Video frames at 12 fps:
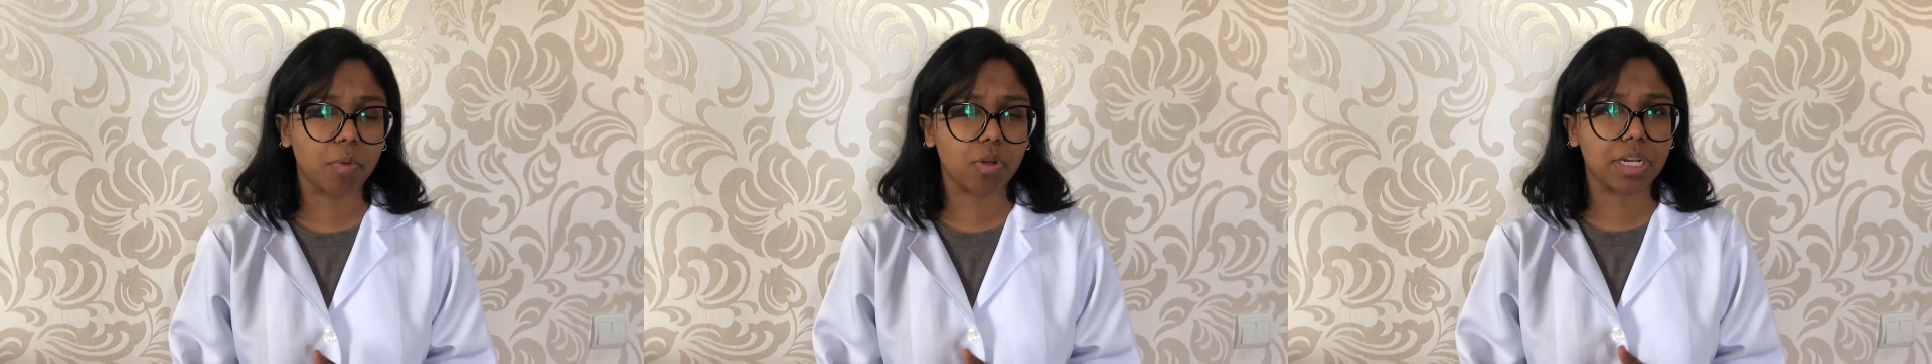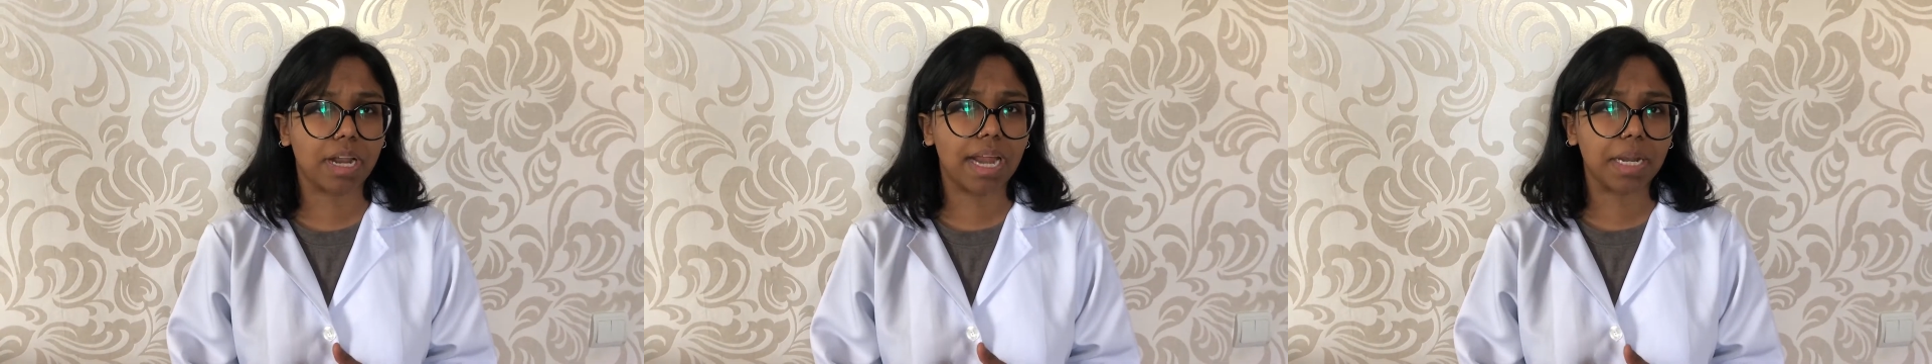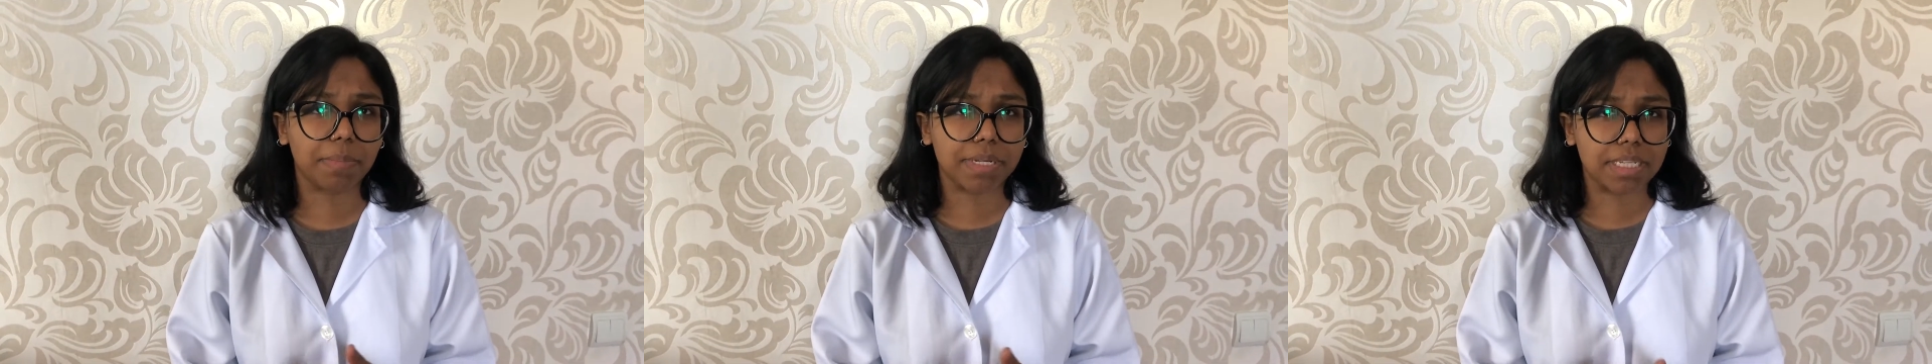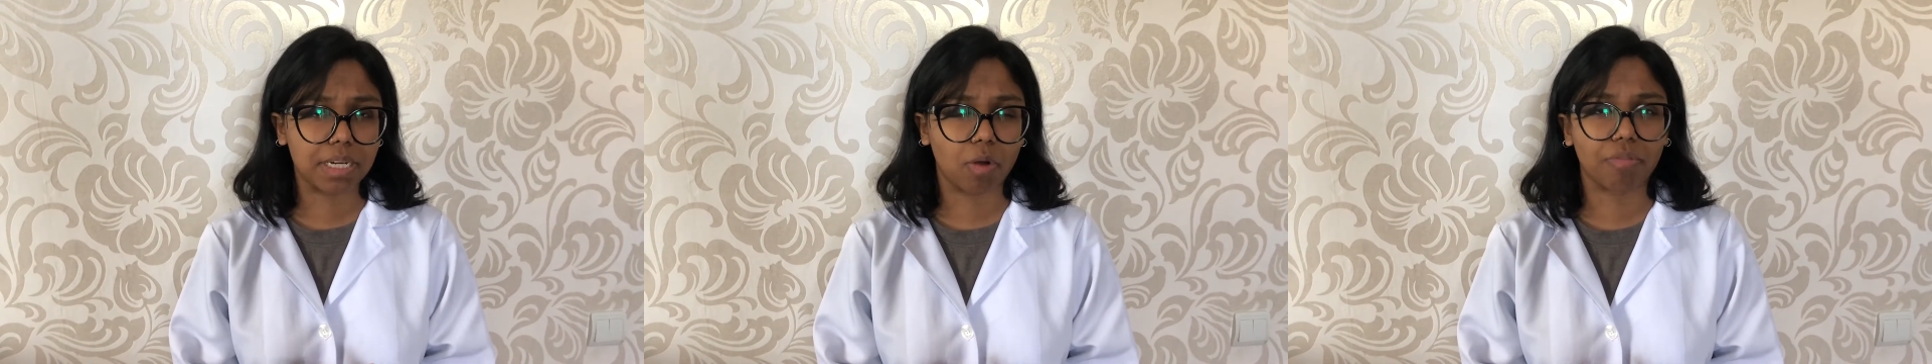more than
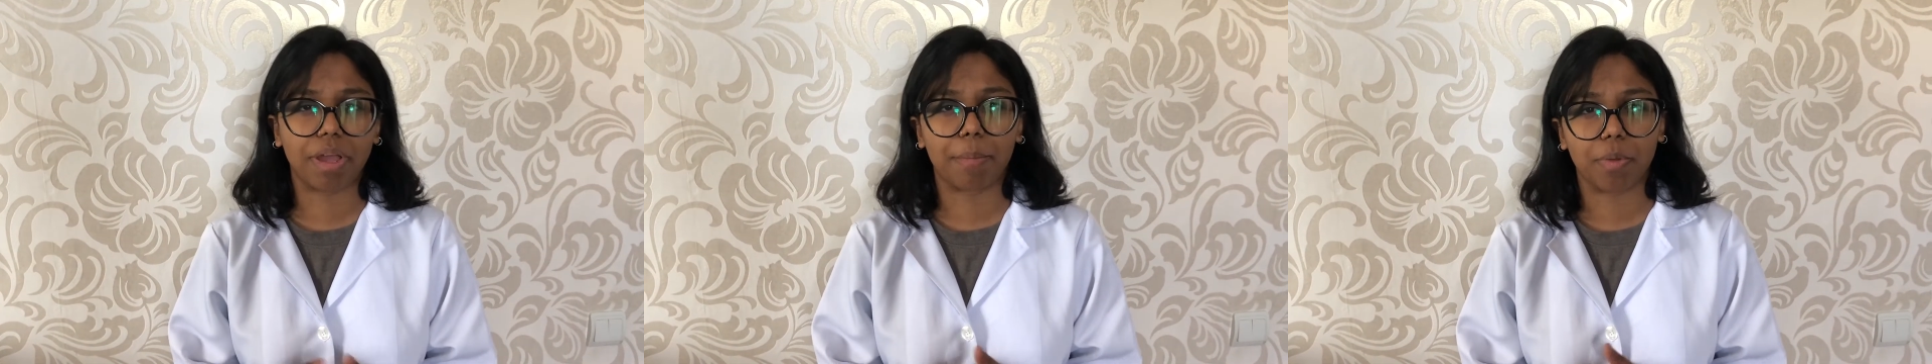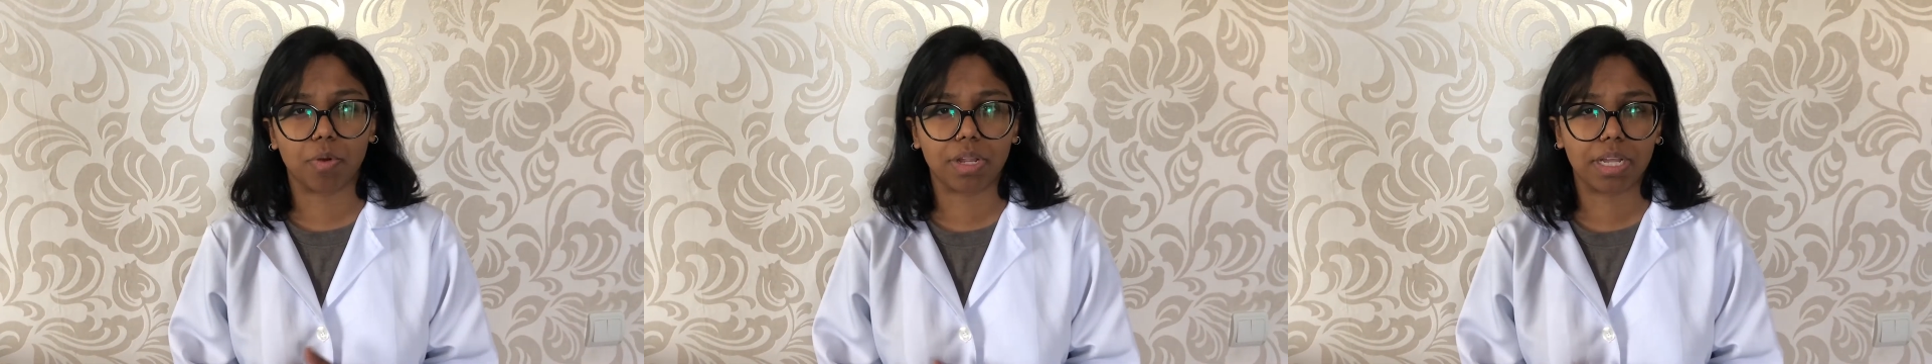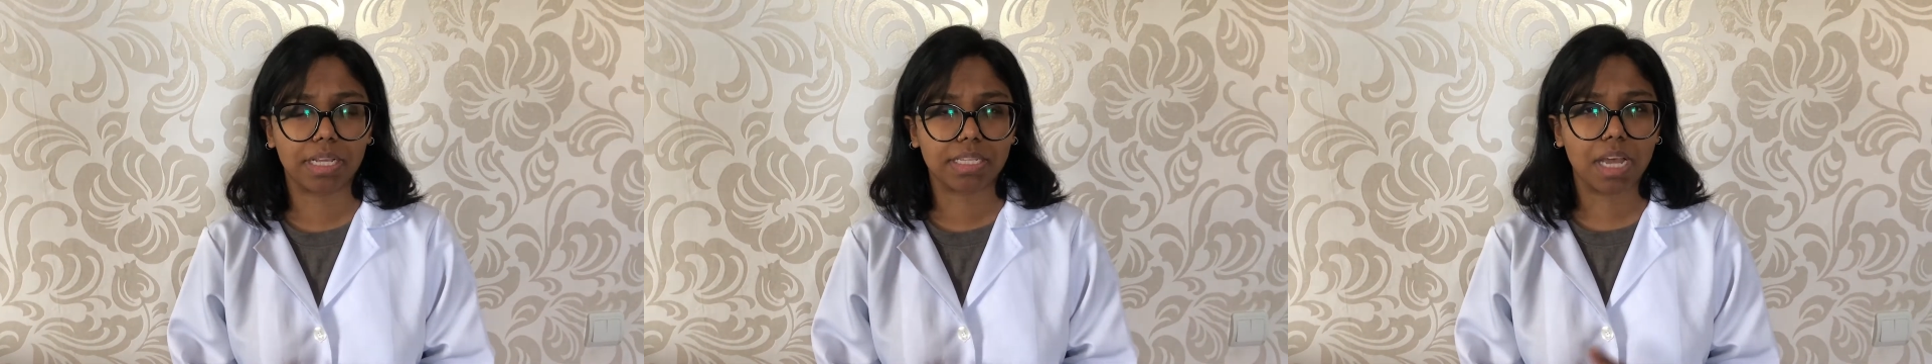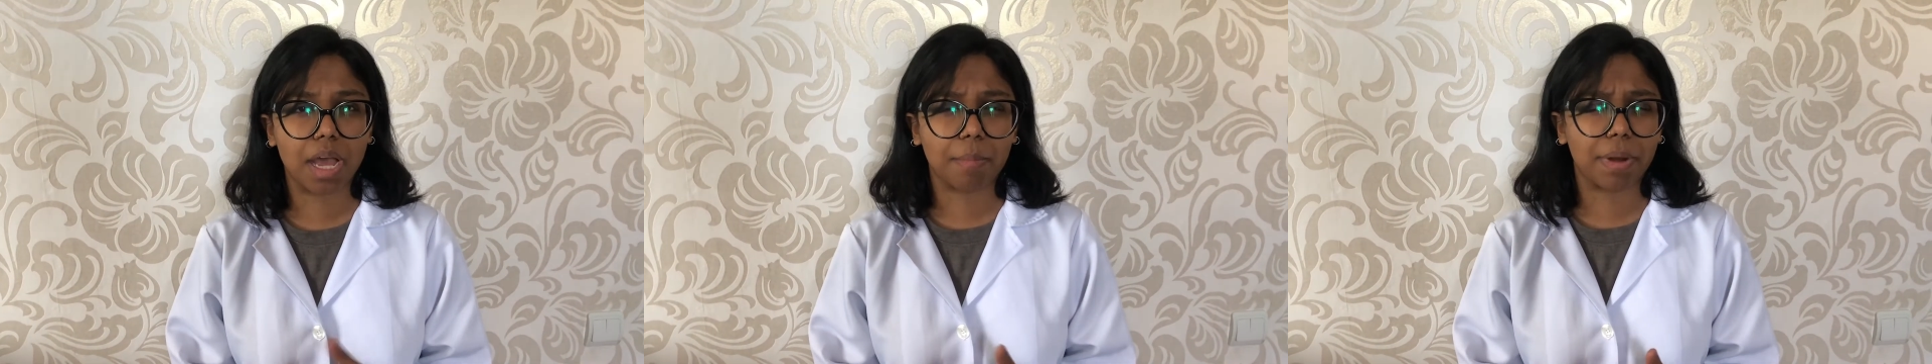90% of amputees,
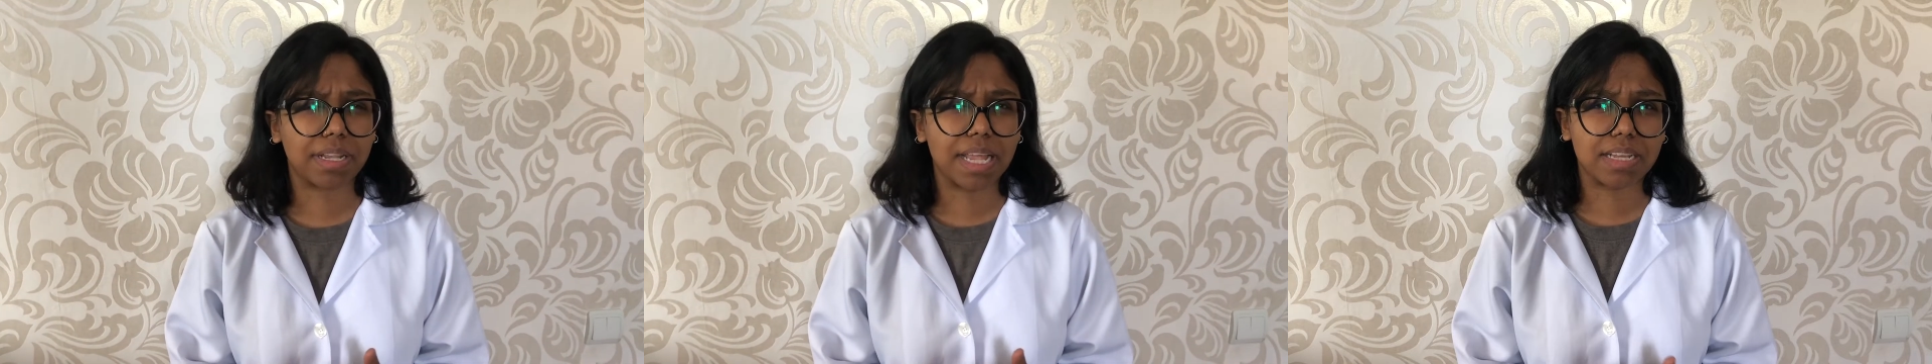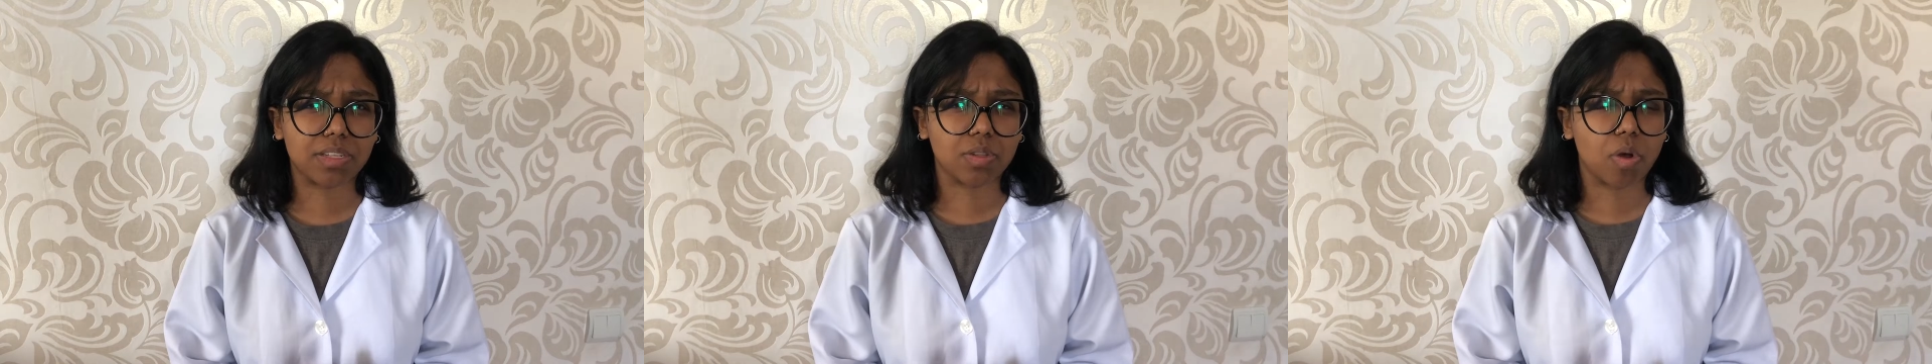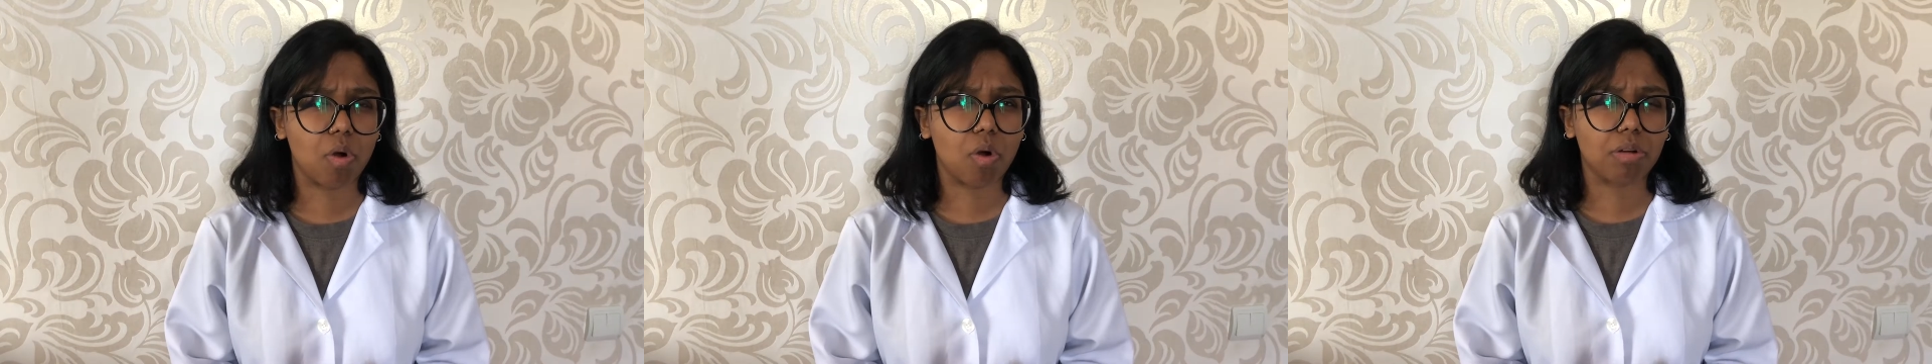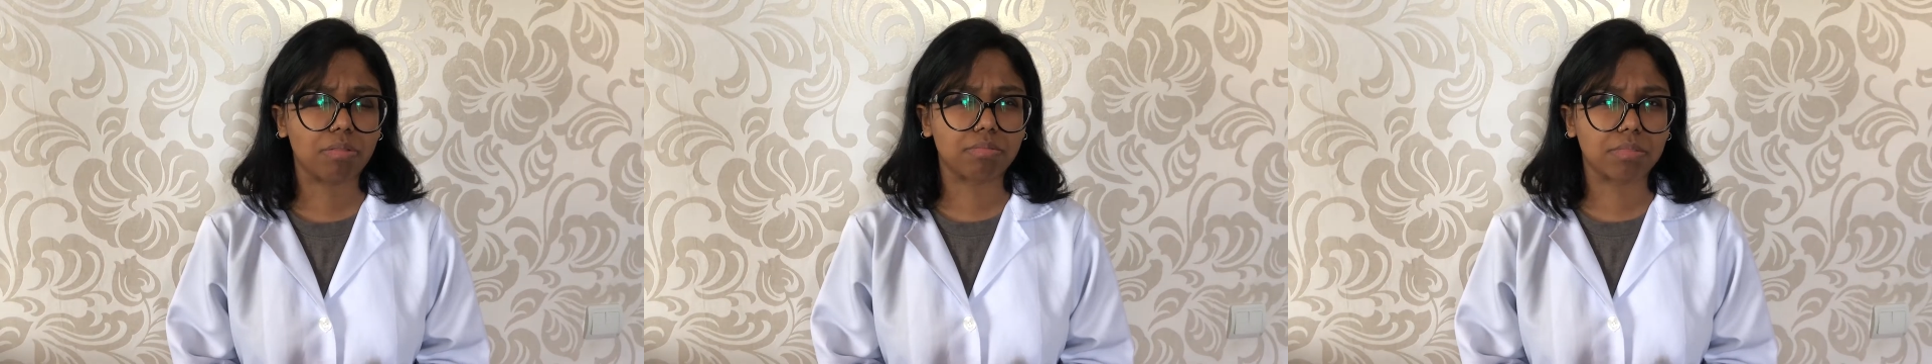but there's no